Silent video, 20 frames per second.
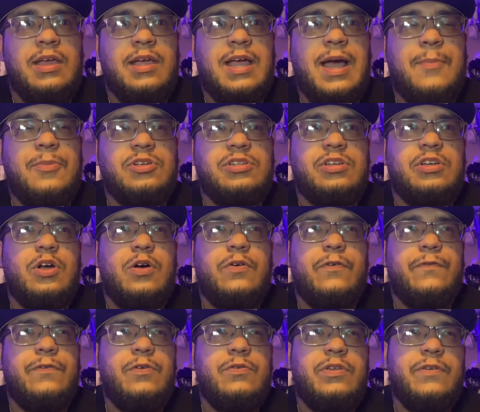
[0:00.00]
Cowboys can go a
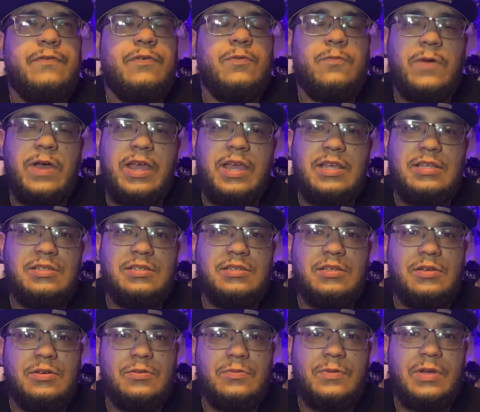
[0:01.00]
few different ways
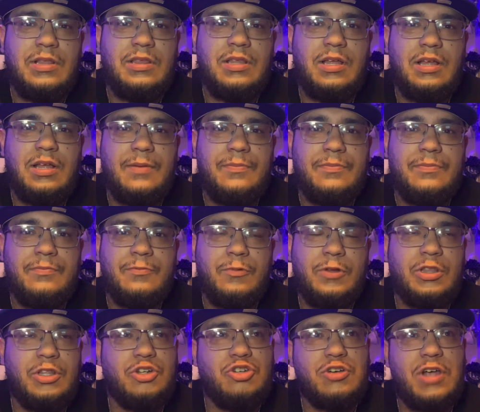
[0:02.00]
with
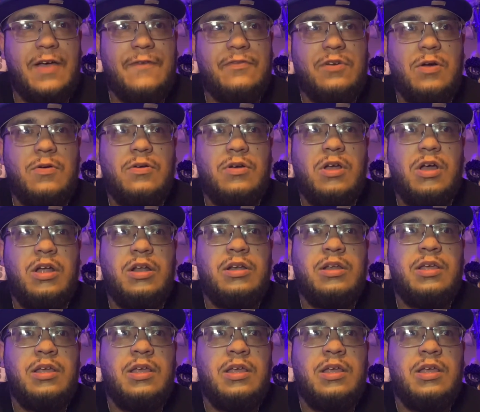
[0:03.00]
the draft going on.